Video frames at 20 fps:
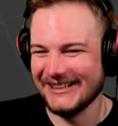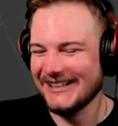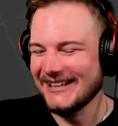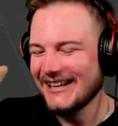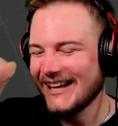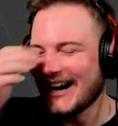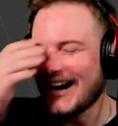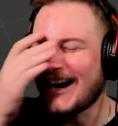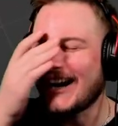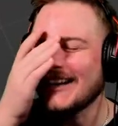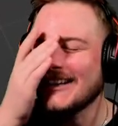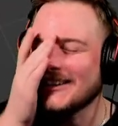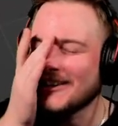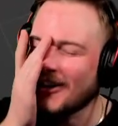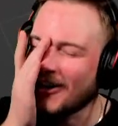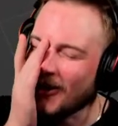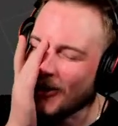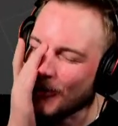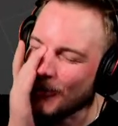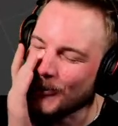I
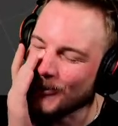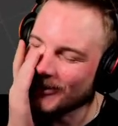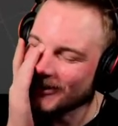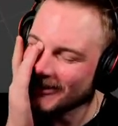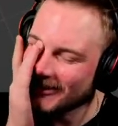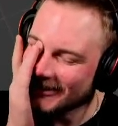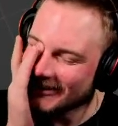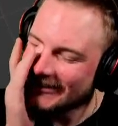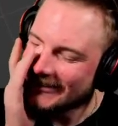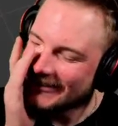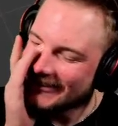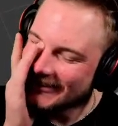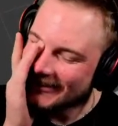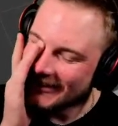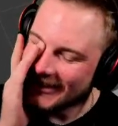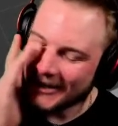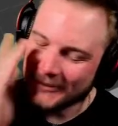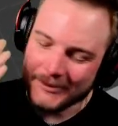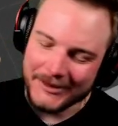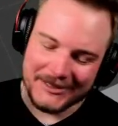know. I
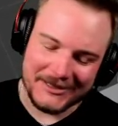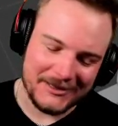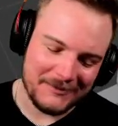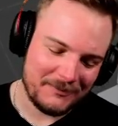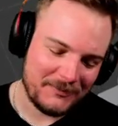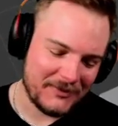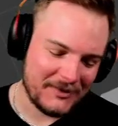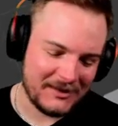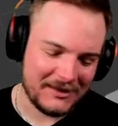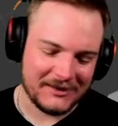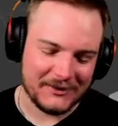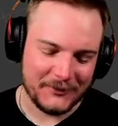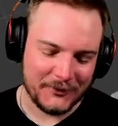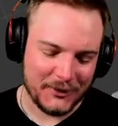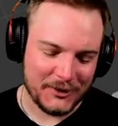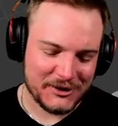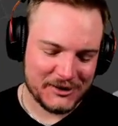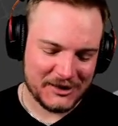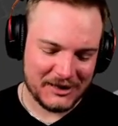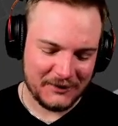mean,
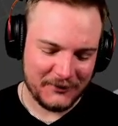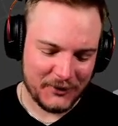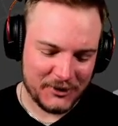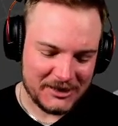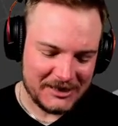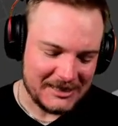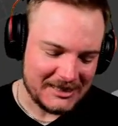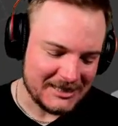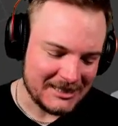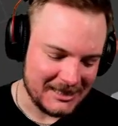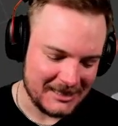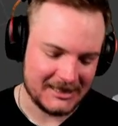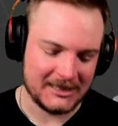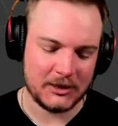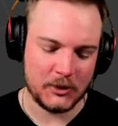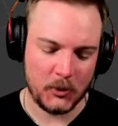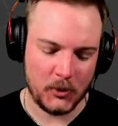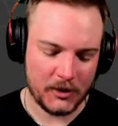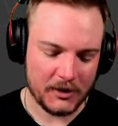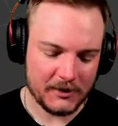first is
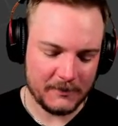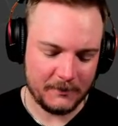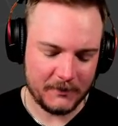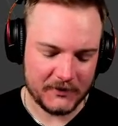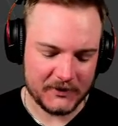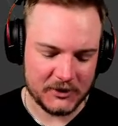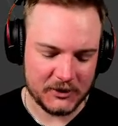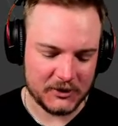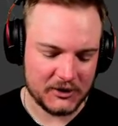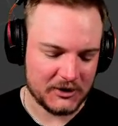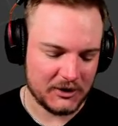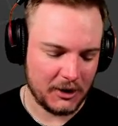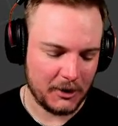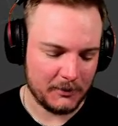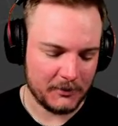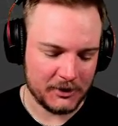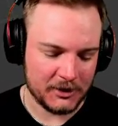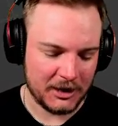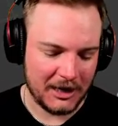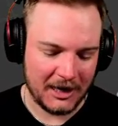Discord.
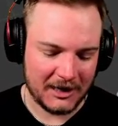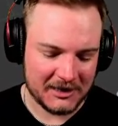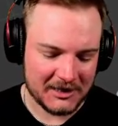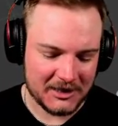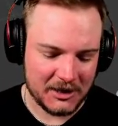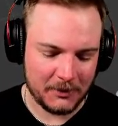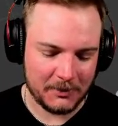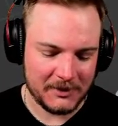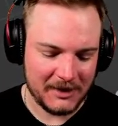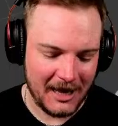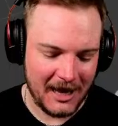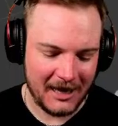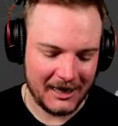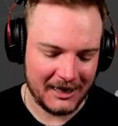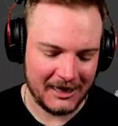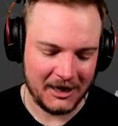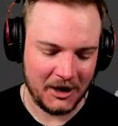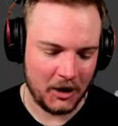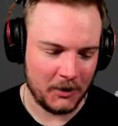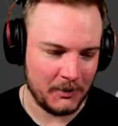You can't stop nagging
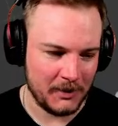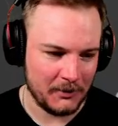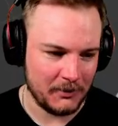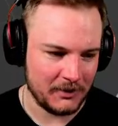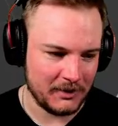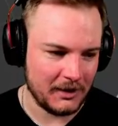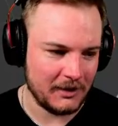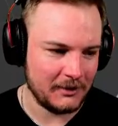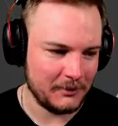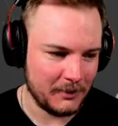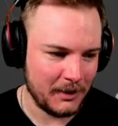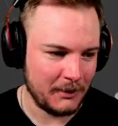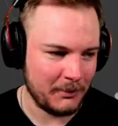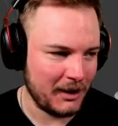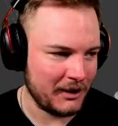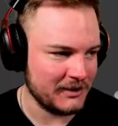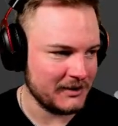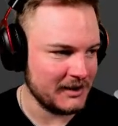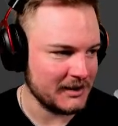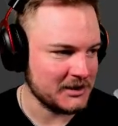on me
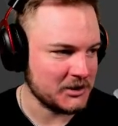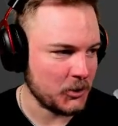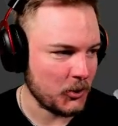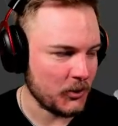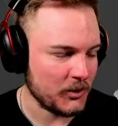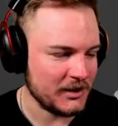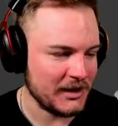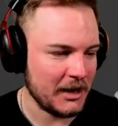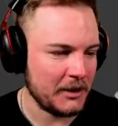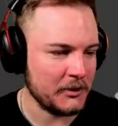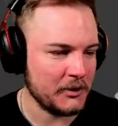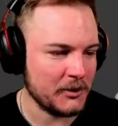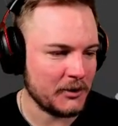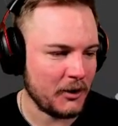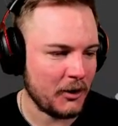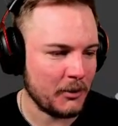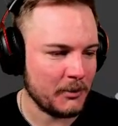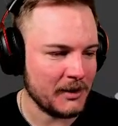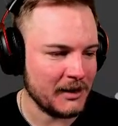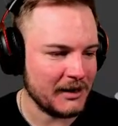about Discord. Now you're on
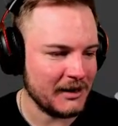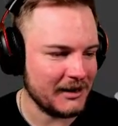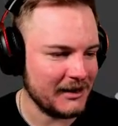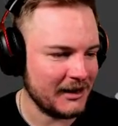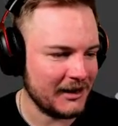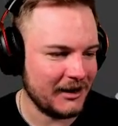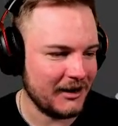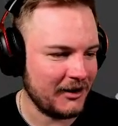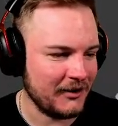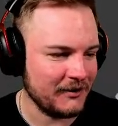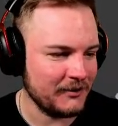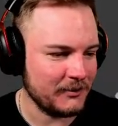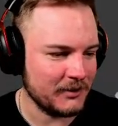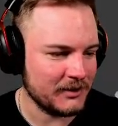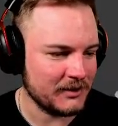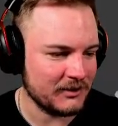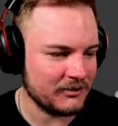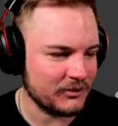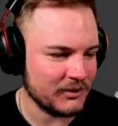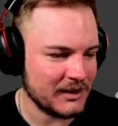me with the
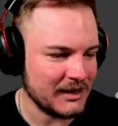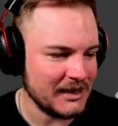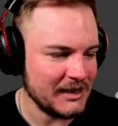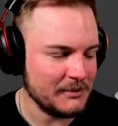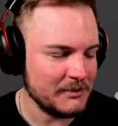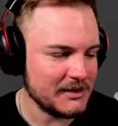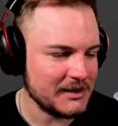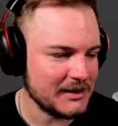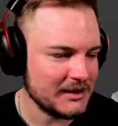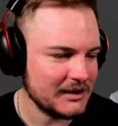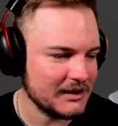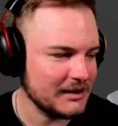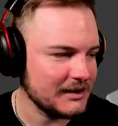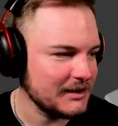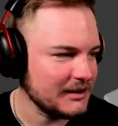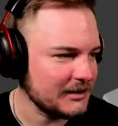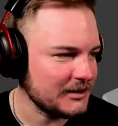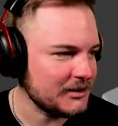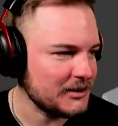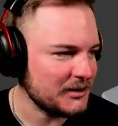redeems.
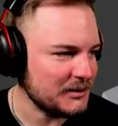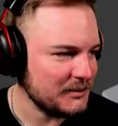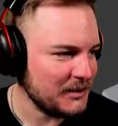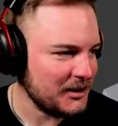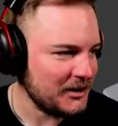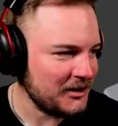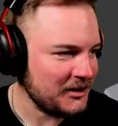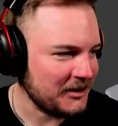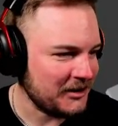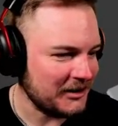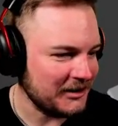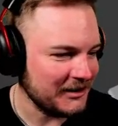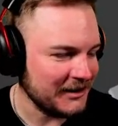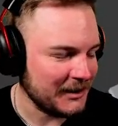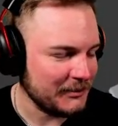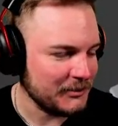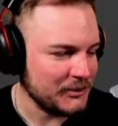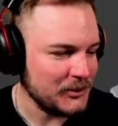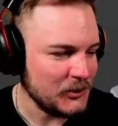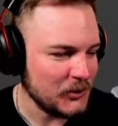Come on, I'm
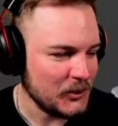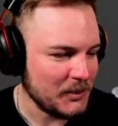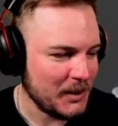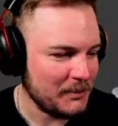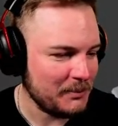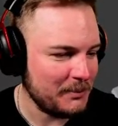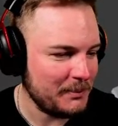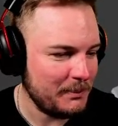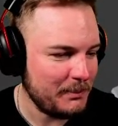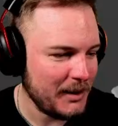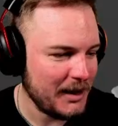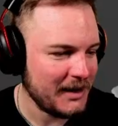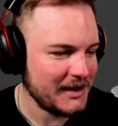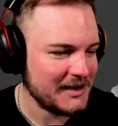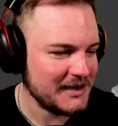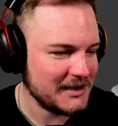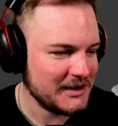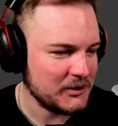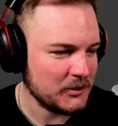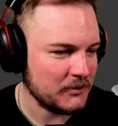doing my
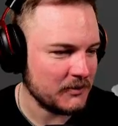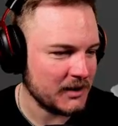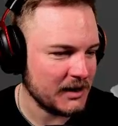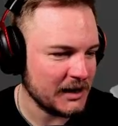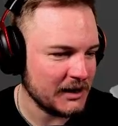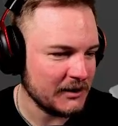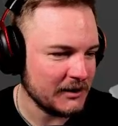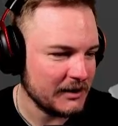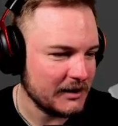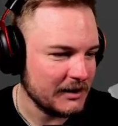best over here.